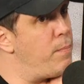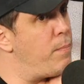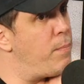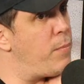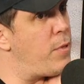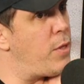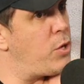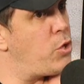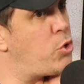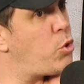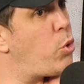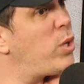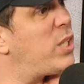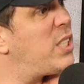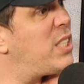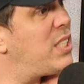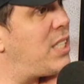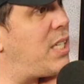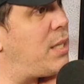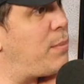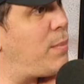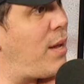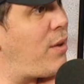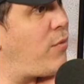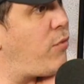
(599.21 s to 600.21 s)
the choices
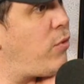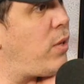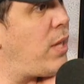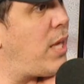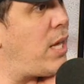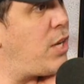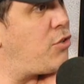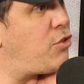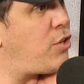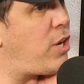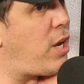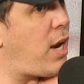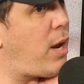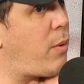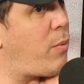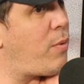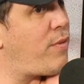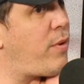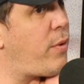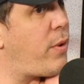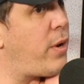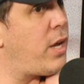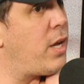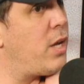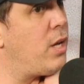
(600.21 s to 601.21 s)
he made for Last Jedi were
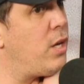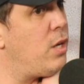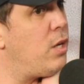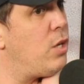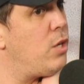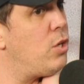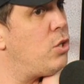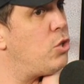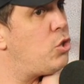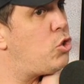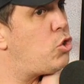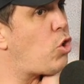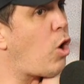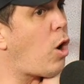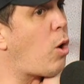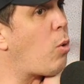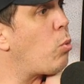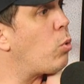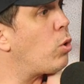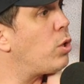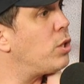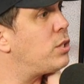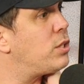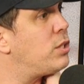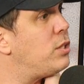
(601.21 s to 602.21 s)
very Star
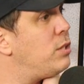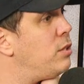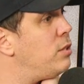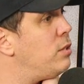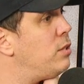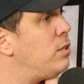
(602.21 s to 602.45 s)
Wars